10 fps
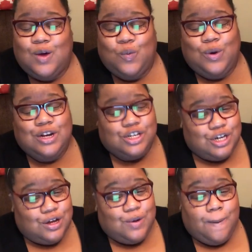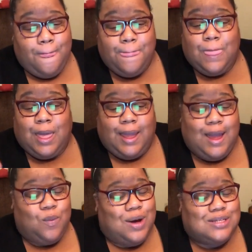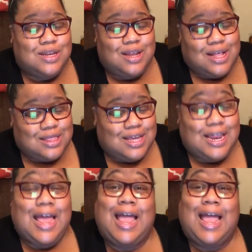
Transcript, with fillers: What did she tell you? It wasn't nothing.